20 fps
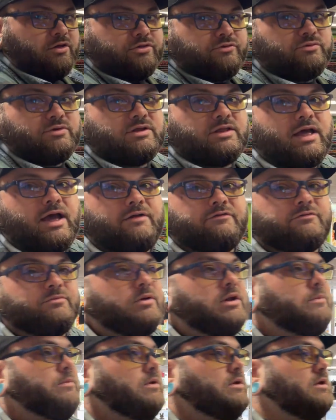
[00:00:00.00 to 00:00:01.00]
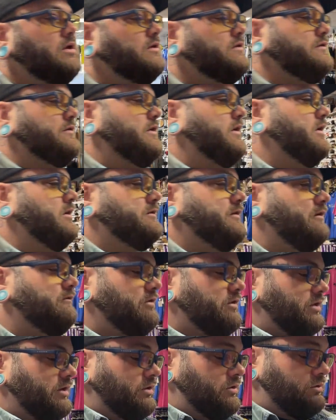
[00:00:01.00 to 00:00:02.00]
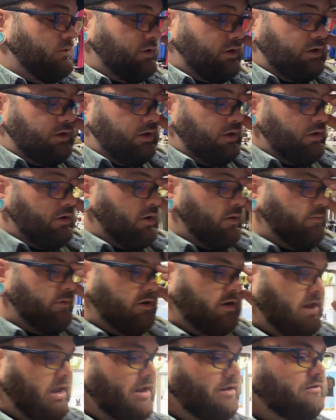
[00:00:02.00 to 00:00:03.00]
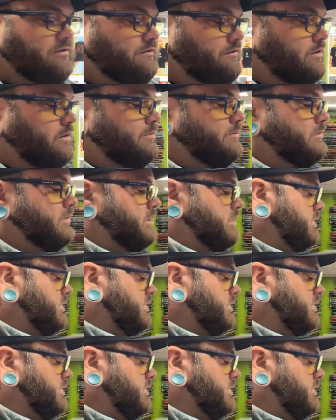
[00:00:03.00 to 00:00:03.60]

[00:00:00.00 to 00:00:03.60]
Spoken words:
3 lives, but I mean, it's everything you need here. I mean, and some.